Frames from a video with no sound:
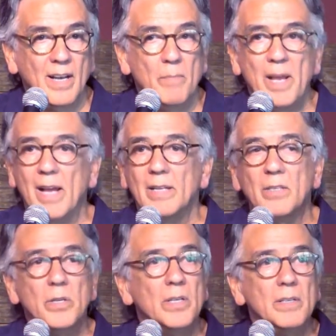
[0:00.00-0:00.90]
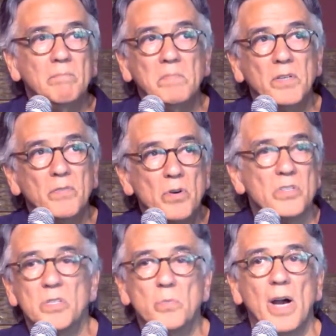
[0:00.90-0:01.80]
A man could
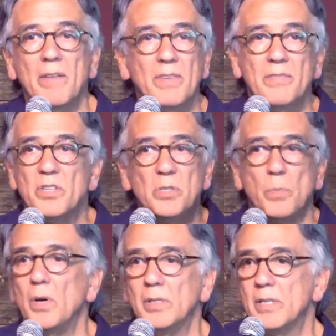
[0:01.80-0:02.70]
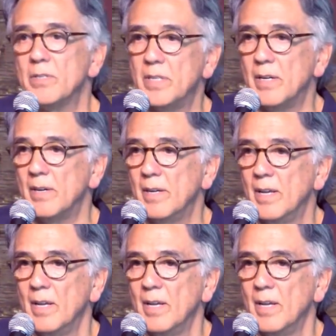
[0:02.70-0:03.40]
divorce his wife if she spoiled his dinner,